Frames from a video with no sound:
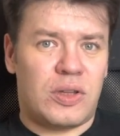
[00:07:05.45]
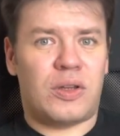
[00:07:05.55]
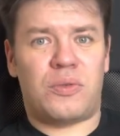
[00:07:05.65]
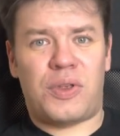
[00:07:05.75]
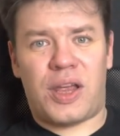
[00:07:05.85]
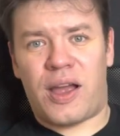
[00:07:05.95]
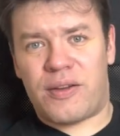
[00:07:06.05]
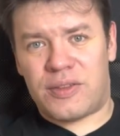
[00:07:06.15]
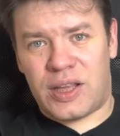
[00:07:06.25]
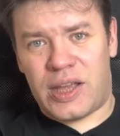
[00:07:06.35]
we
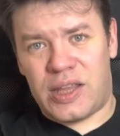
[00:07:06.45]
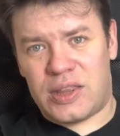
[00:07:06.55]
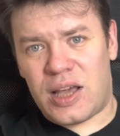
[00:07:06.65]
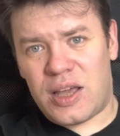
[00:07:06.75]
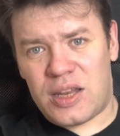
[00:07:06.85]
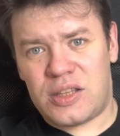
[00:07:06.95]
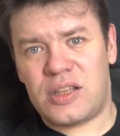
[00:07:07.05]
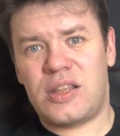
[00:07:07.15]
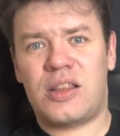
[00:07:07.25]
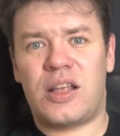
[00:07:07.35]
have the
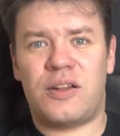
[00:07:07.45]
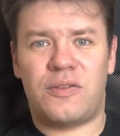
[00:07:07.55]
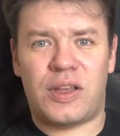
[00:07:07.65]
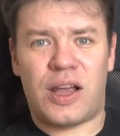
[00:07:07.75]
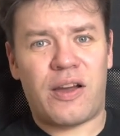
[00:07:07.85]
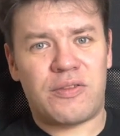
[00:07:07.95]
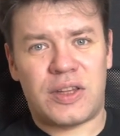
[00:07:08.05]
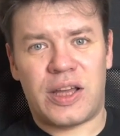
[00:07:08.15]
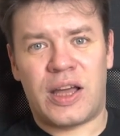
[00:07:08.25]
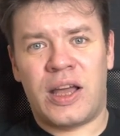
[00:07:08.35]
integrity, then we have
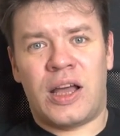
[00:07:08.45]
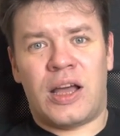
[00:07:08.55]
the